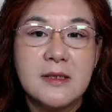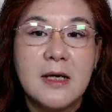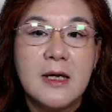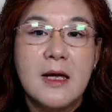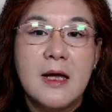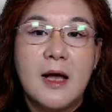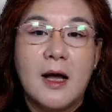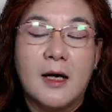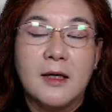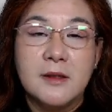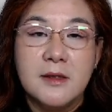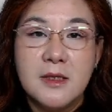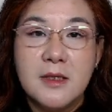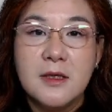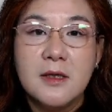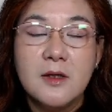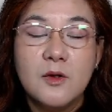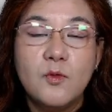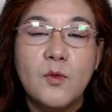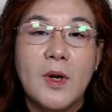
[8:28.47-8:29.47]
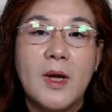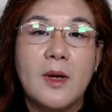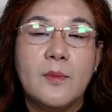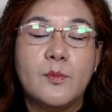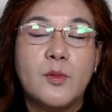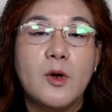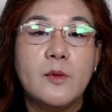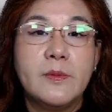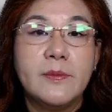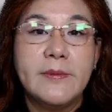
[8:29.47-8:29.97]
a year where
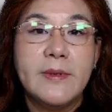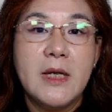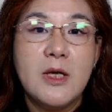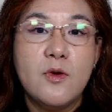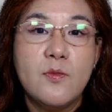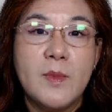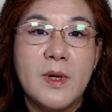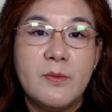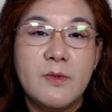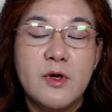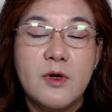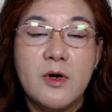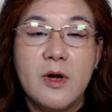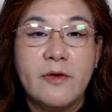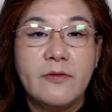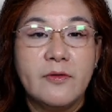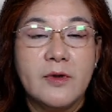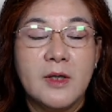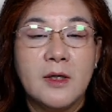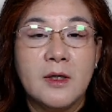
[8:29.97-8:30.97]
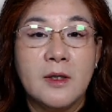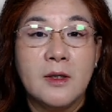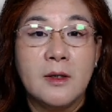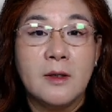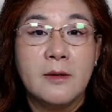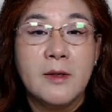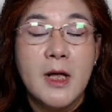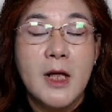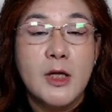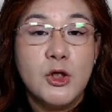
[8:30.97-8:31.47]
probably maybe you have a
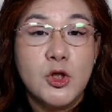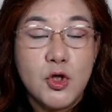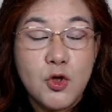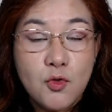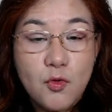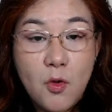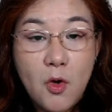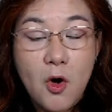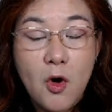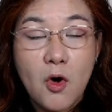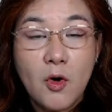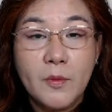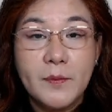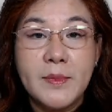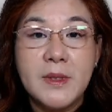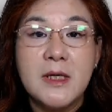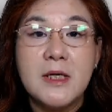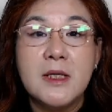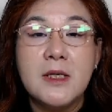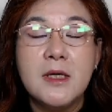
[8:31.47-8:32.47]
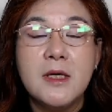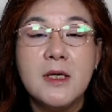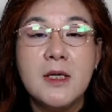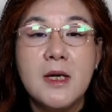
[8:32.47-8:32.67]
new hobby